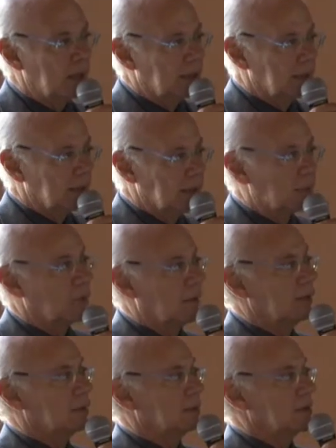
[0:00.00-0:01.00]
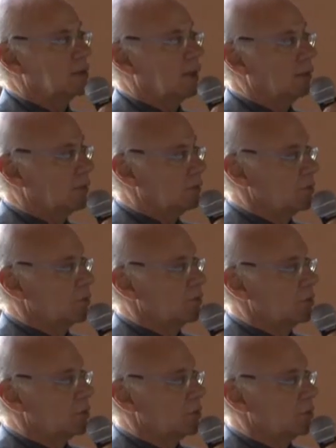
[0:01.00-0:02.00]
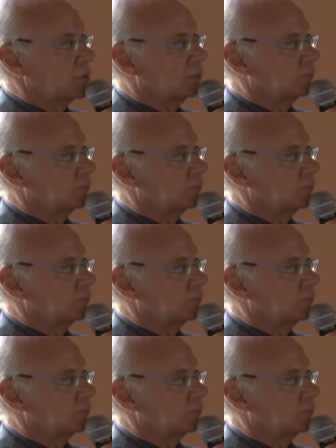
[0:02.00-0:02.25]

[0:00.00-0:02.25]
uh, erogate this kind of services.